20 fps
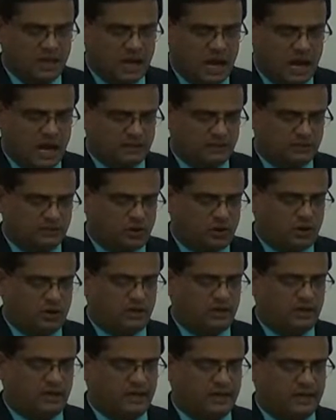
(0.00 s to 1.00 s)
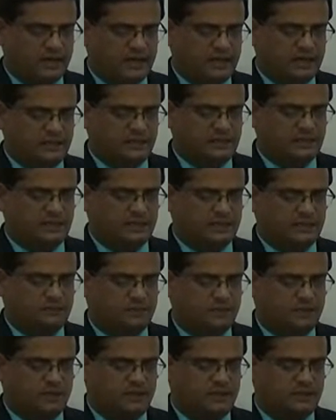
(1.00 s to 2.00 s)
iScholar engages
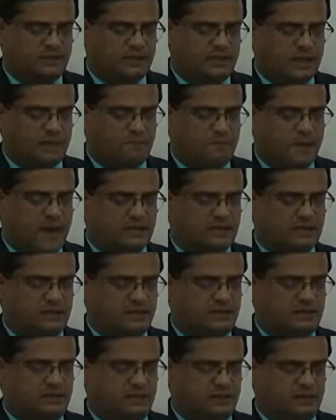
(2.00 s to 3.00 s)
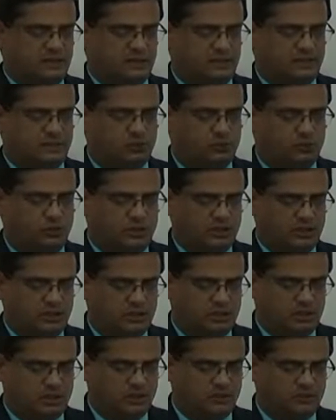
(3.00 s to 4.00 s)
experts and the passionate teachers who
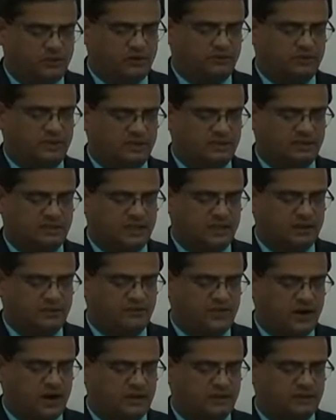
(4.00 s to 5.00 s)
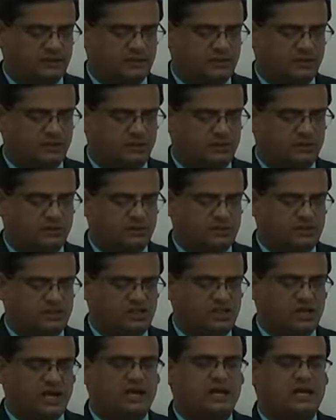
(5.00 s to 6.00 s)
teach from their state-of-the-art studios in
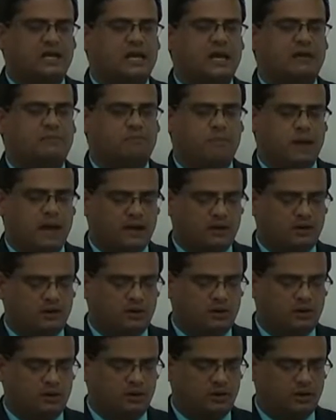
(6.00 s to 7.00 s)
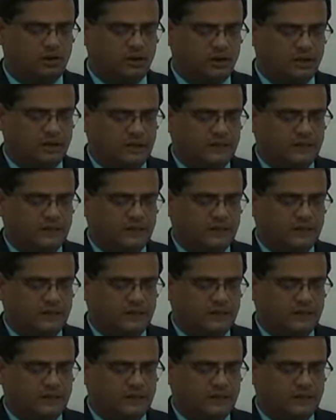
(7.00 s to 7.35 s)
Chennai and Bangalore,